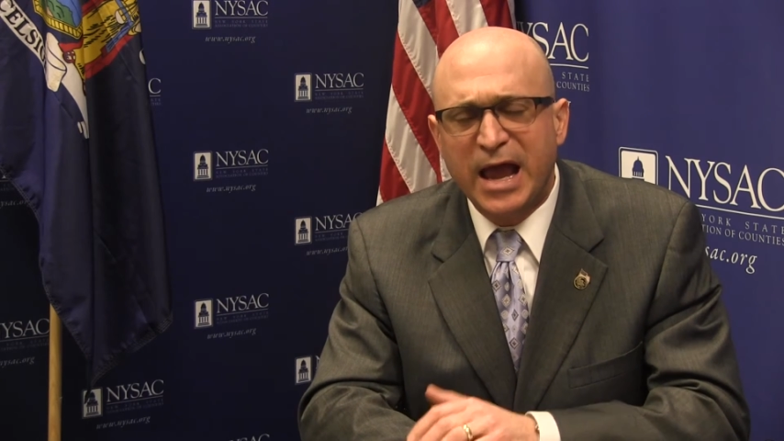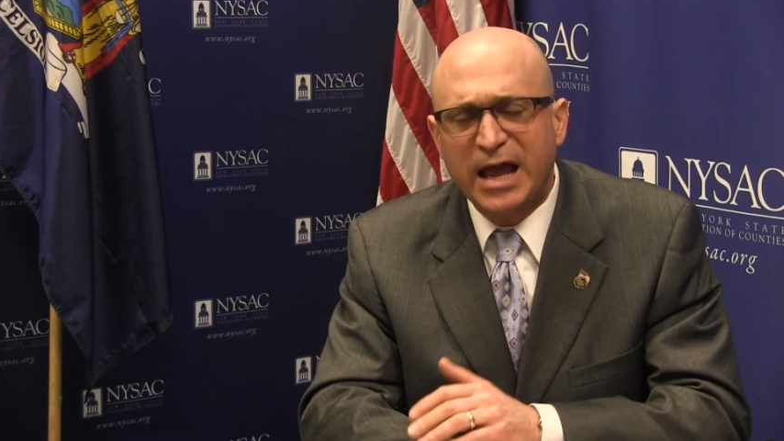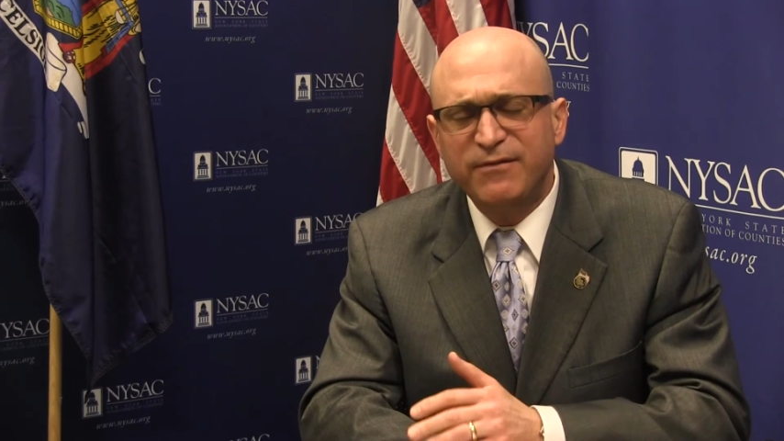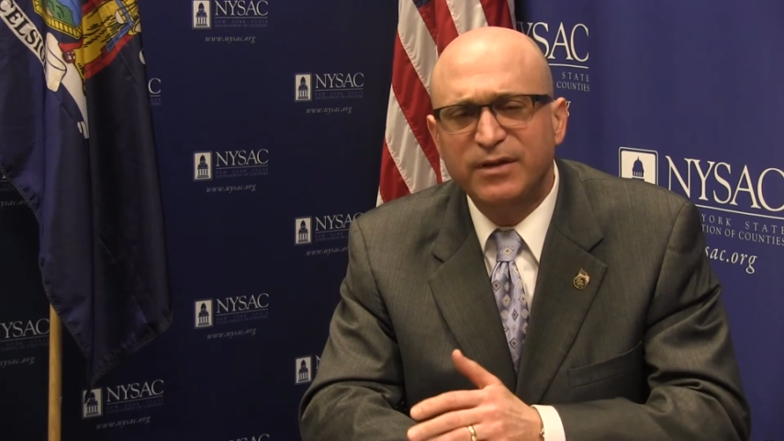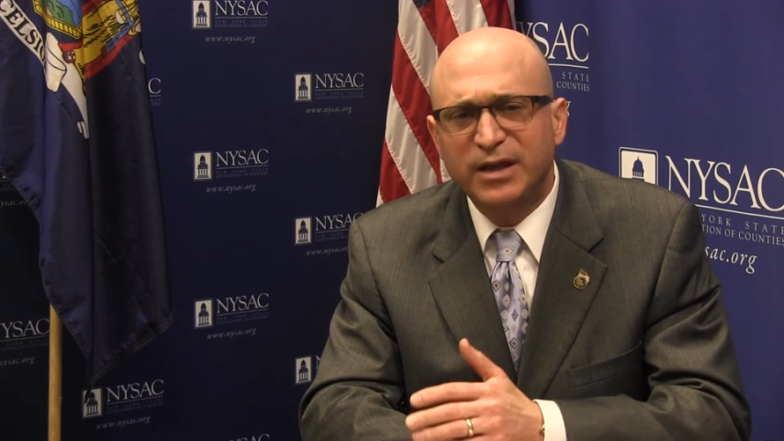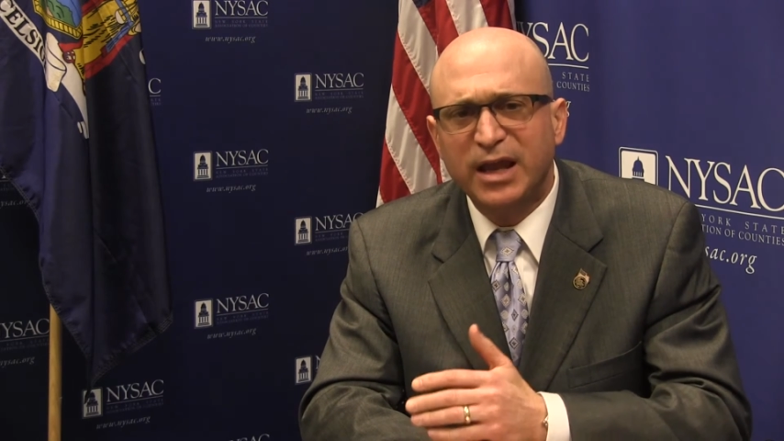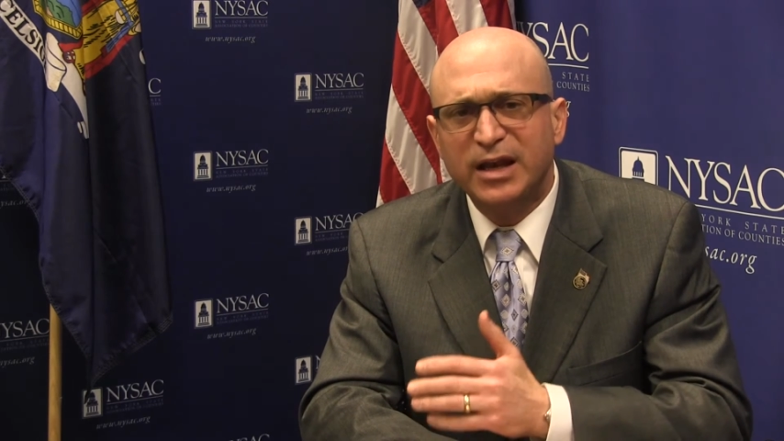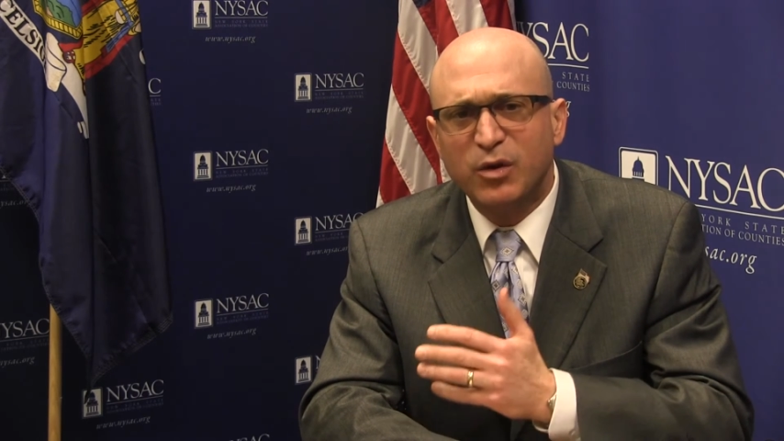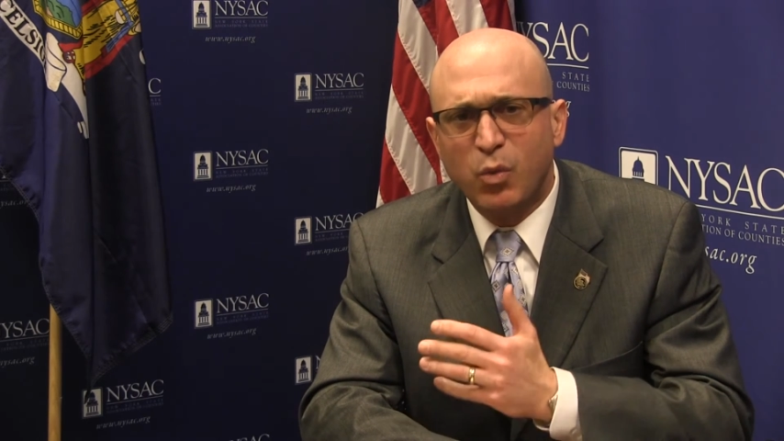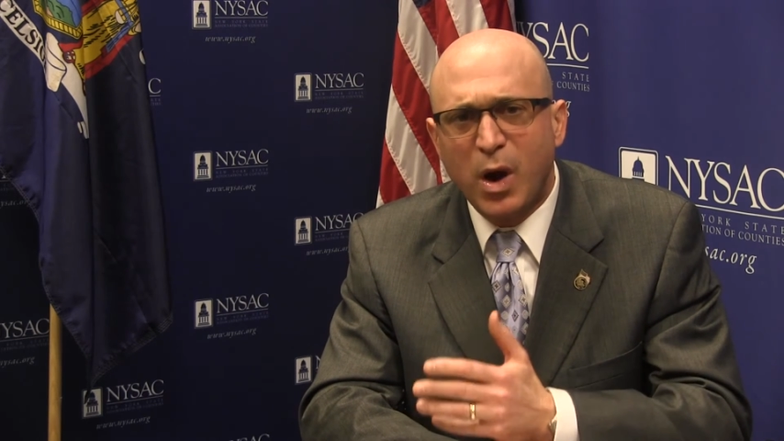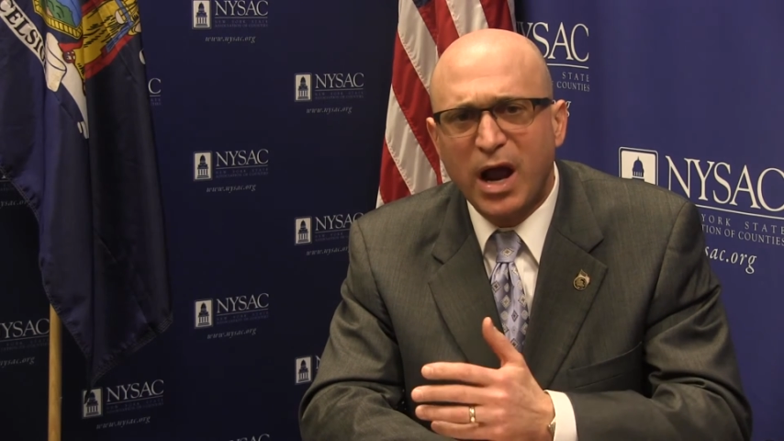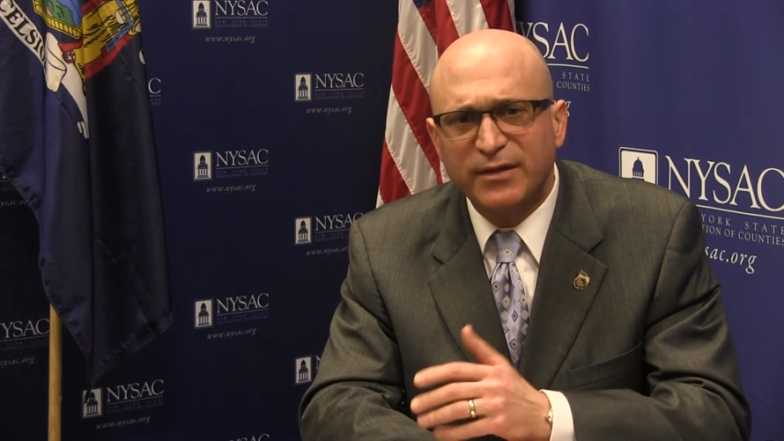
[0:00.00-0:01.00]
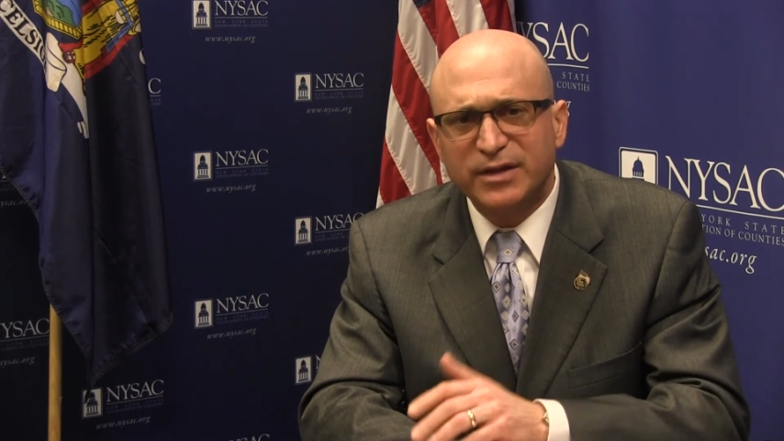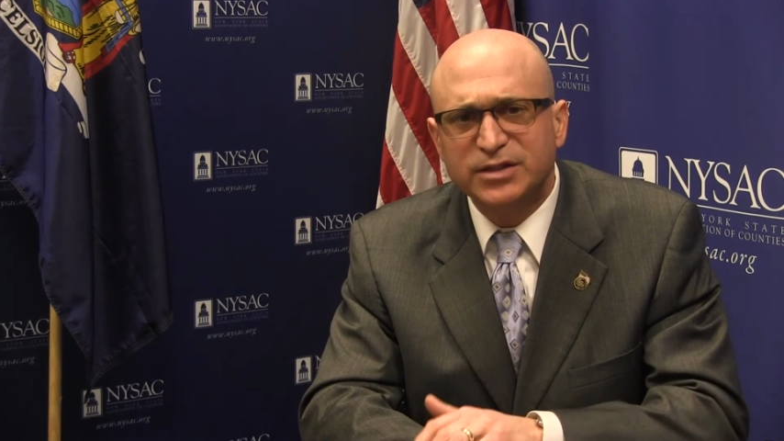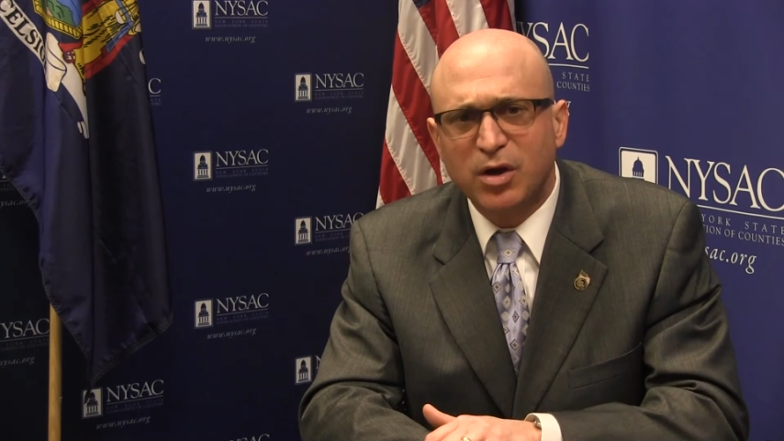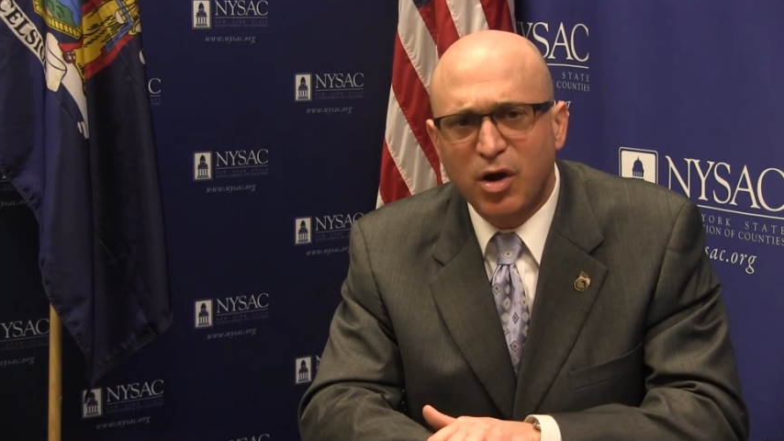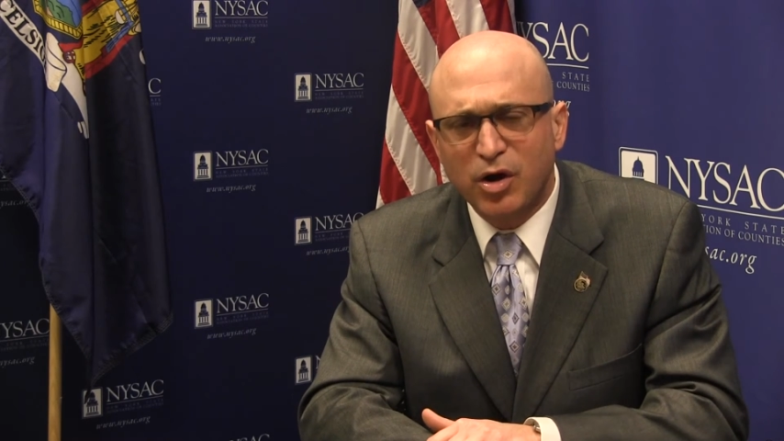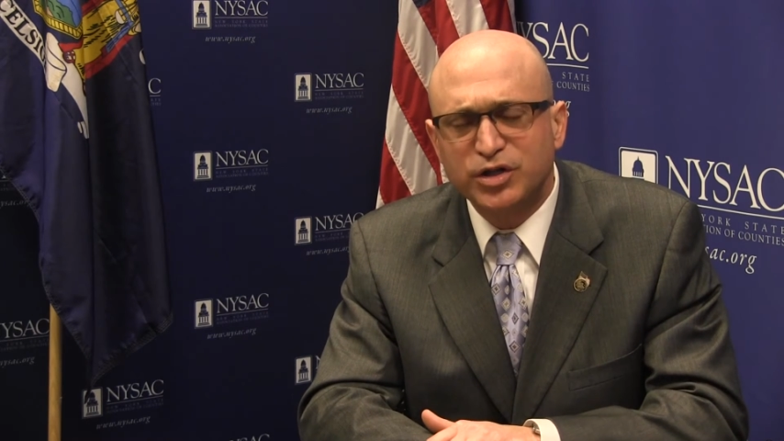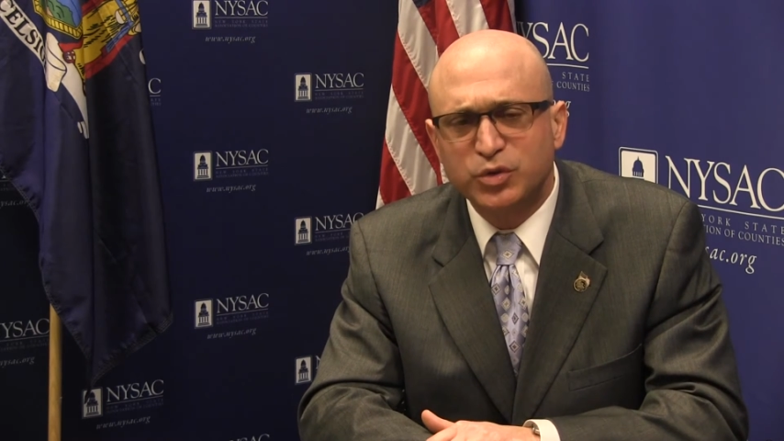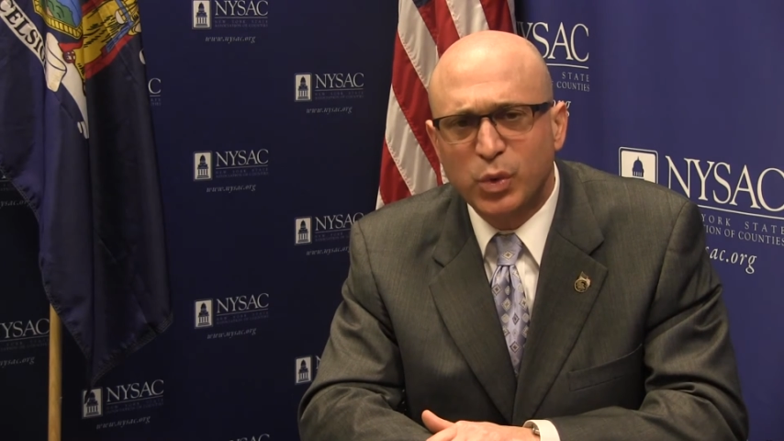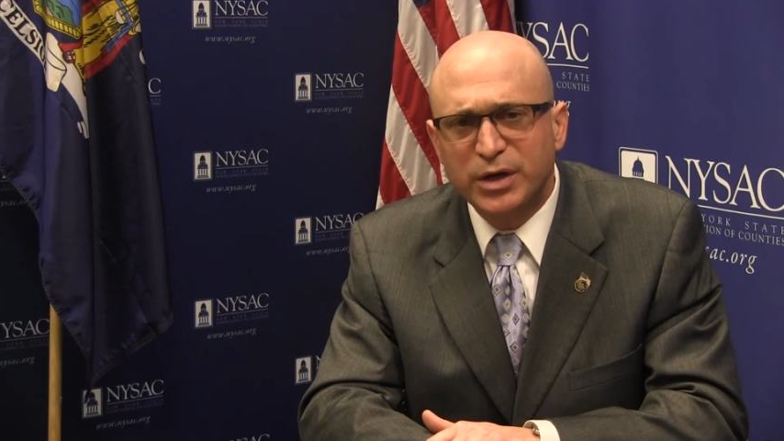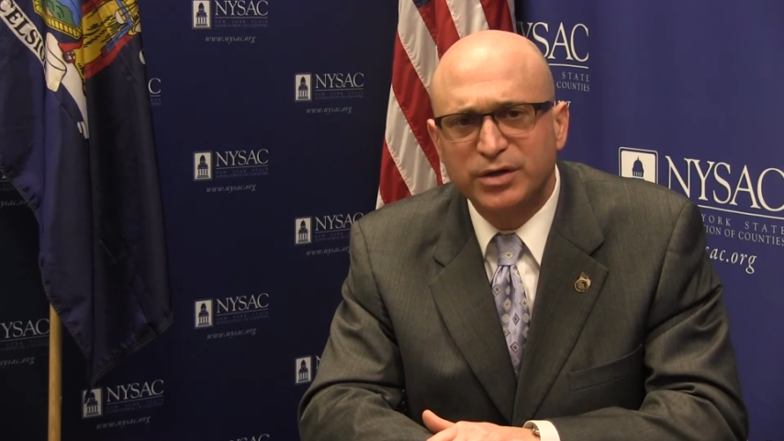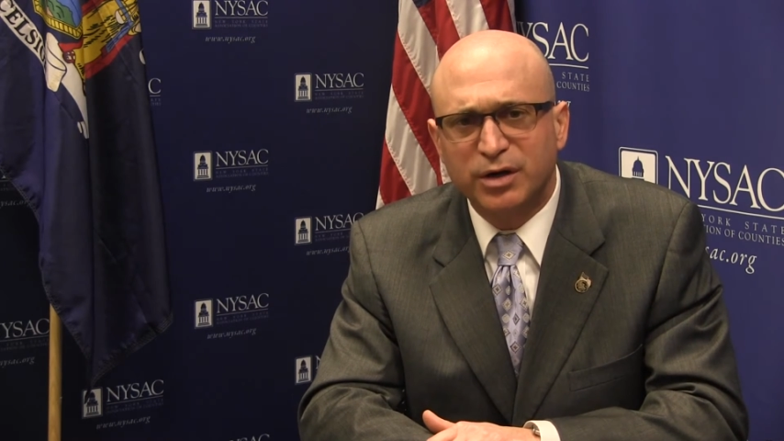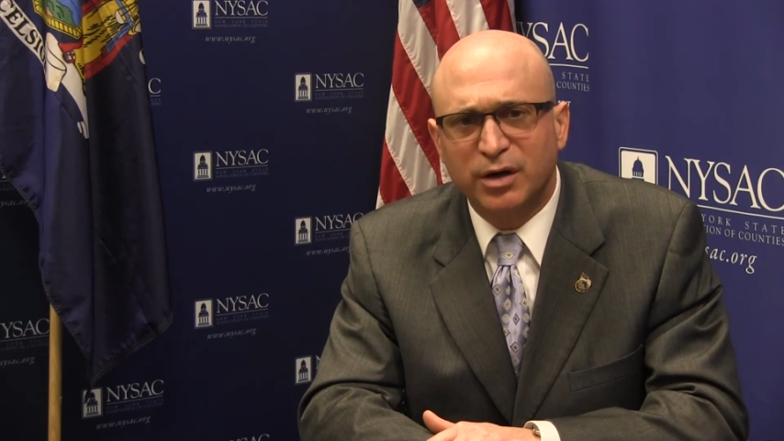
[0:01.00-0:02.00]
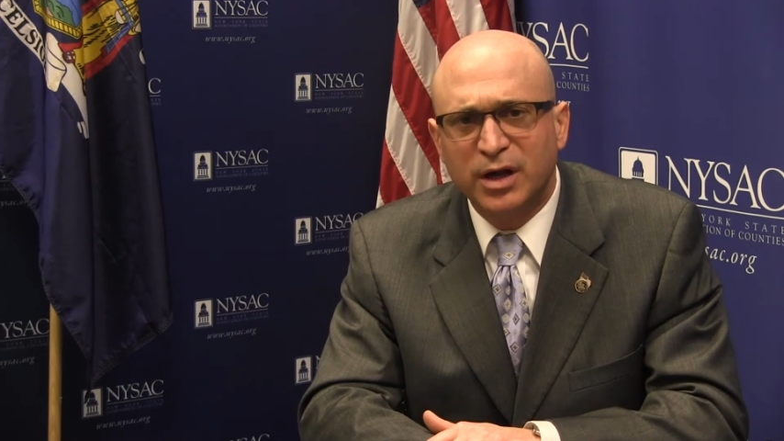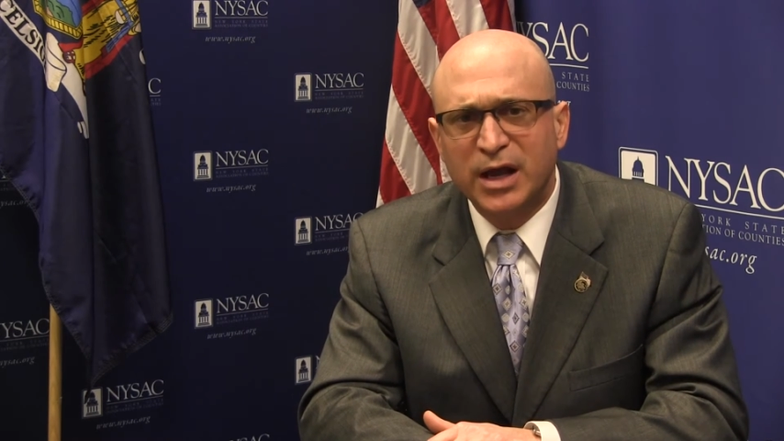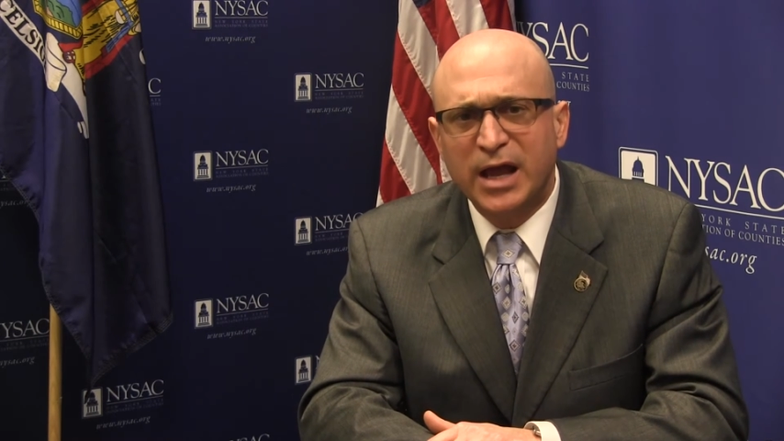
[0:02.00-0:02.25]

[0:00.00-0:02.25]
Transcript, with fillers: advocating why this harsh winter